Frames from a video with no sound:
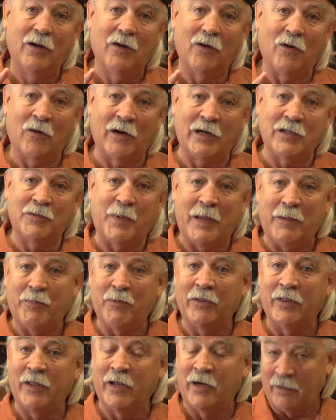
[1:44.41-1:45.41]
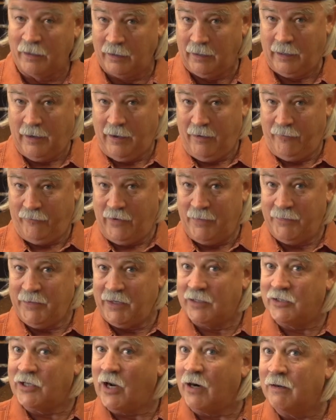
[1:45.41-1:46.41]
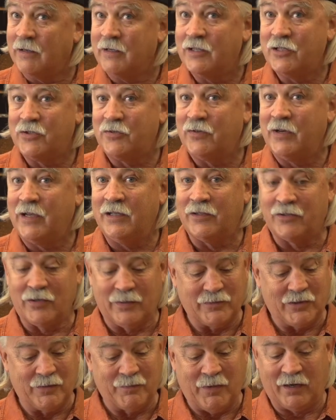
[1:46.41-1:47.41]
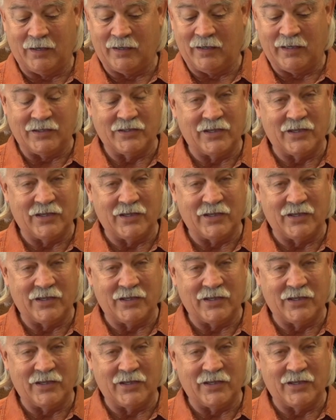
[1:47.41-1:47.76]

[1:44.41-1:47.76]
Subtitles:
or as people that are from the guitar industry in terms of marketing,